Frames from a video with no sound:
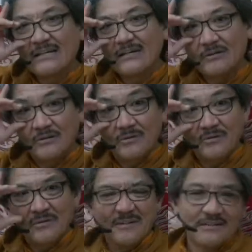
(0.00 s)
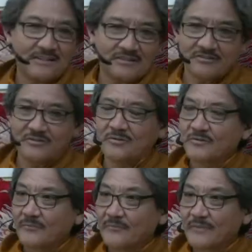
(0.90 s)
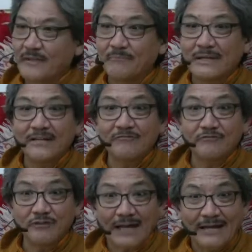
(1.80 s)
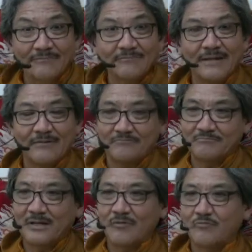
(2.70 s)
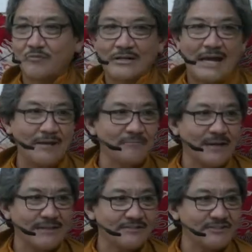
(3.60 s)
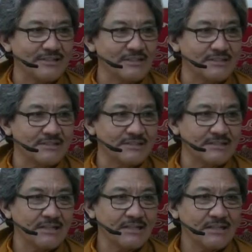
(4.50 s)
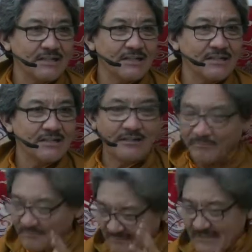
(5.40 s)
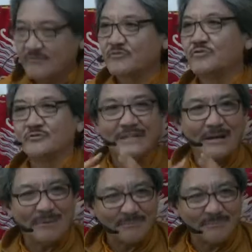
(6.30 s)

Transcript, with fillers: You know? So the meaningful life, what I meant is good Tao